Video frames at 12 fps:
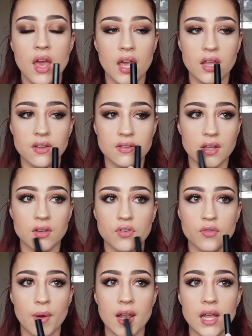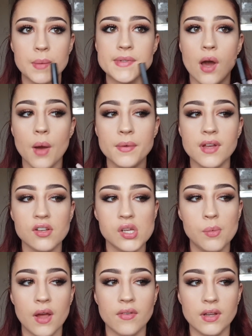in the centre of my lips. I was
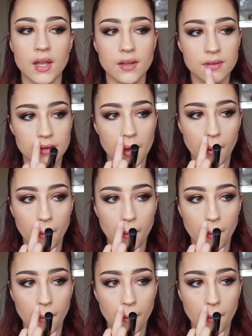actually wearing this